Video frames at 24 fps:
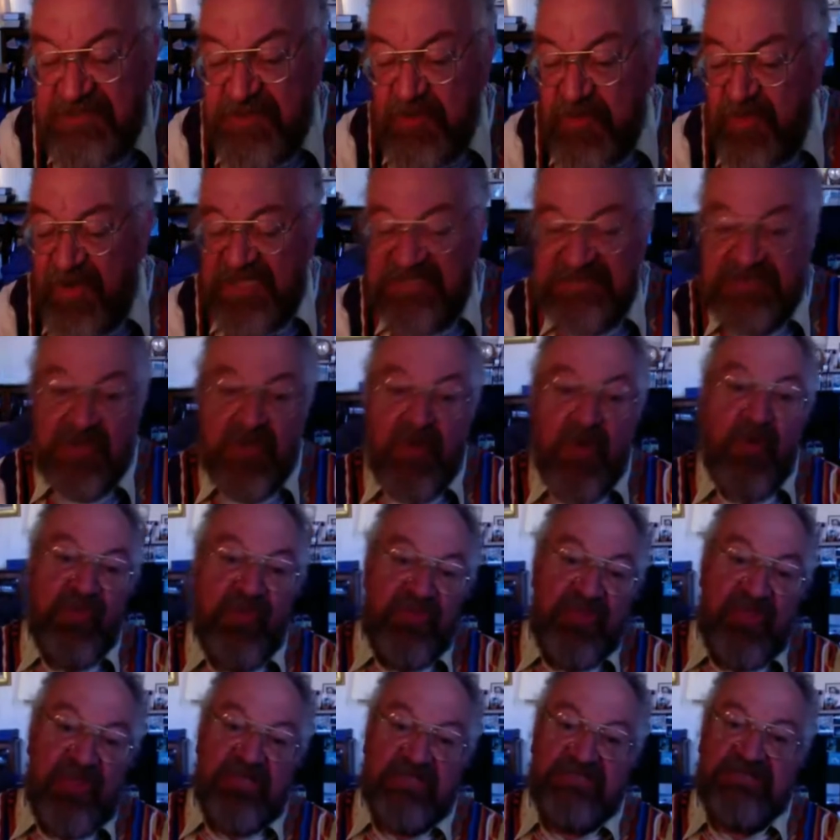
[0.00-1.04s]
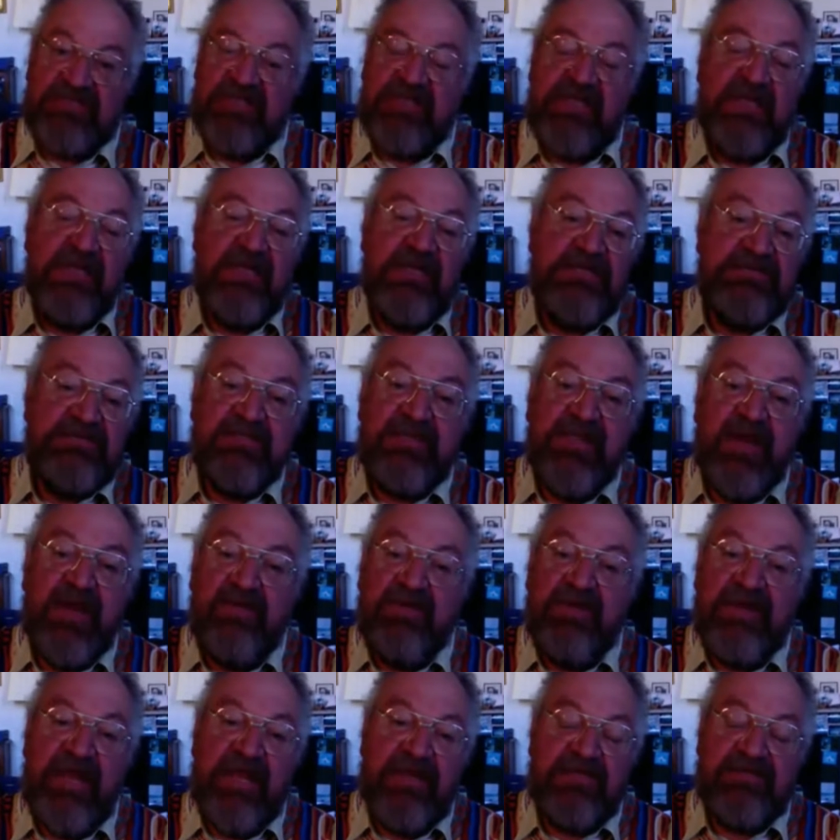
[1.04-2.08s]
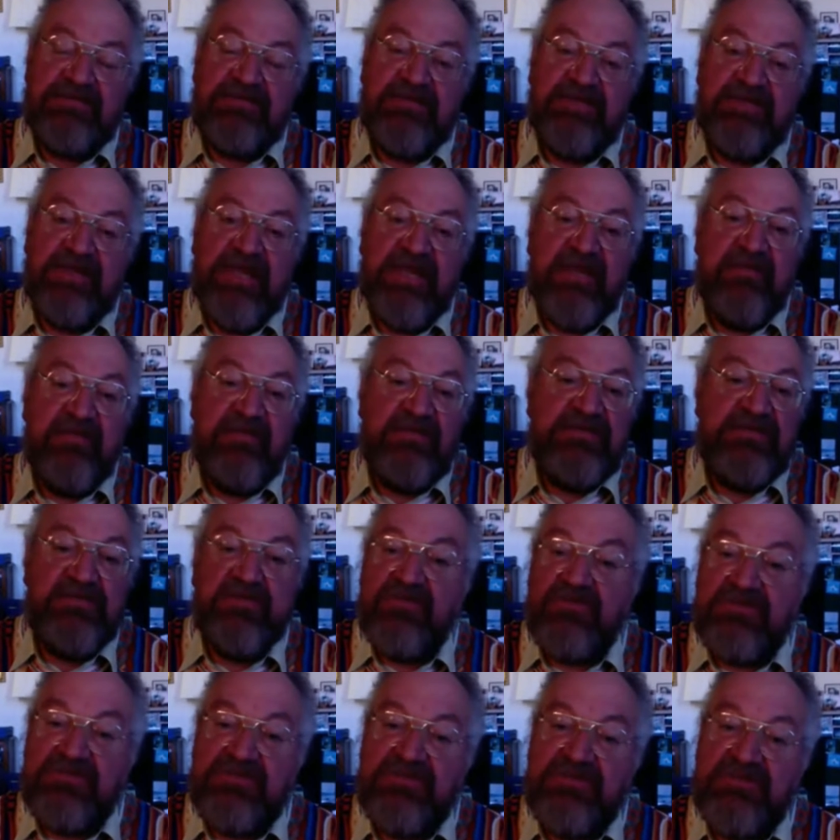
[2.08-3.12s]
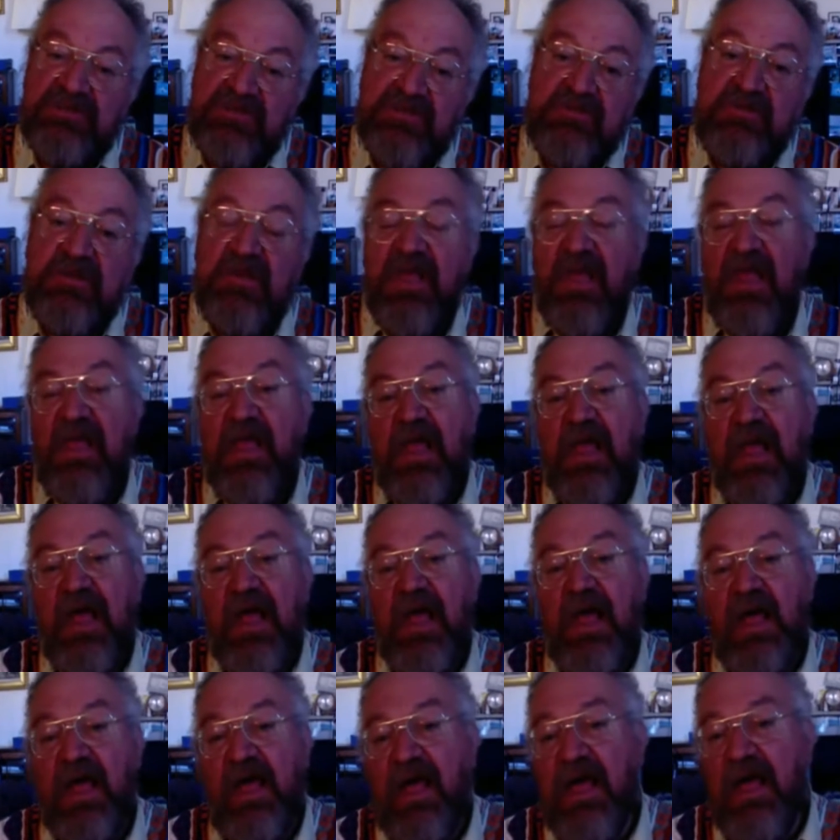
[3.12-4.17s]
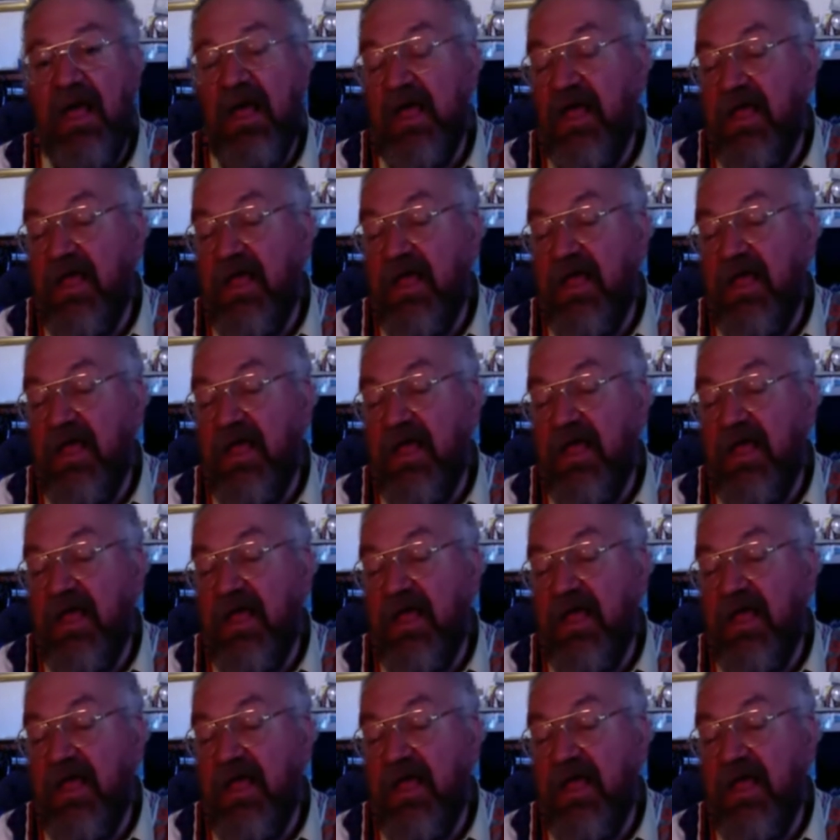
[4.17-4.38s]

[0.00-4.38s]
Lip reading: always a good thing to know an extra language or two, but